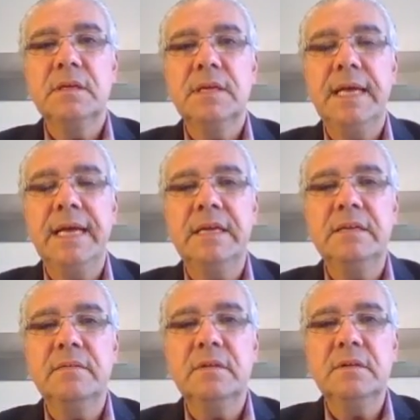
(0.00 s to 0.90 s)

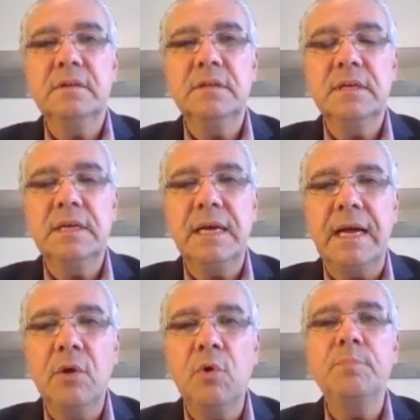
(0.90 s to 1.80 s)
And
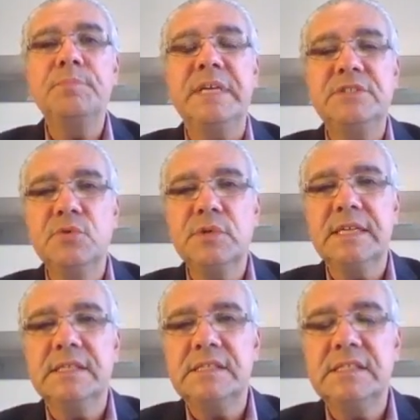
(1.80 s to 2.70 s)
I hope that you
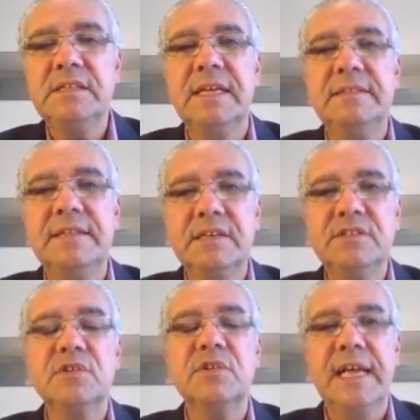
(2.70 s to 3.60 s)
can see that there
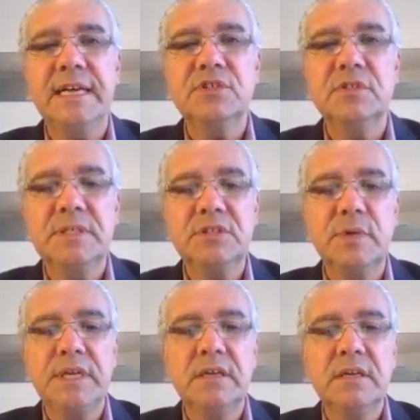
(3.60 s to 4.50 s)
is a connection
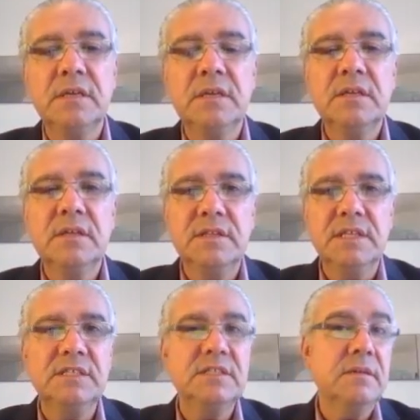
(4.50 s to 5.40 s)
between
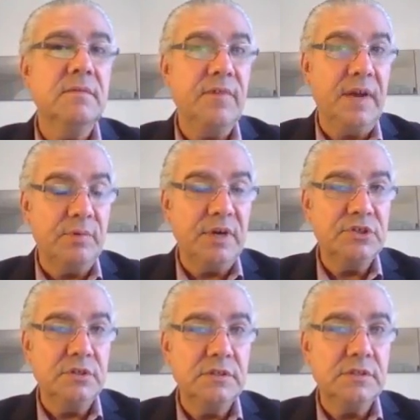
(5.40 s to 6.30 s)
these
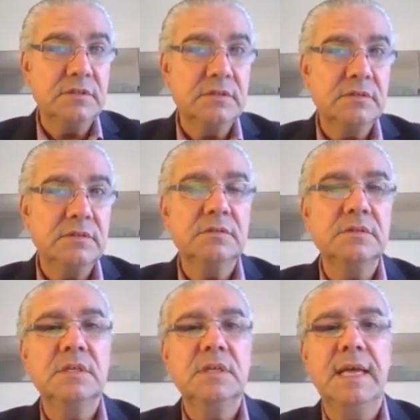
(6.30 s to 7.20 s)
vibrations
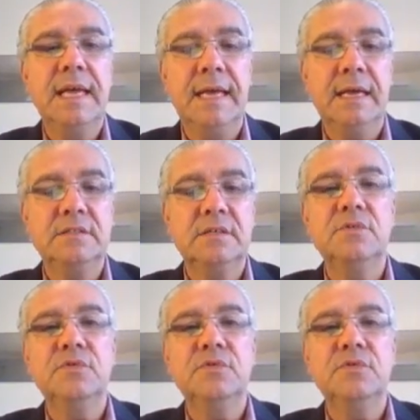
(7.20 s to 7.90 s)
and the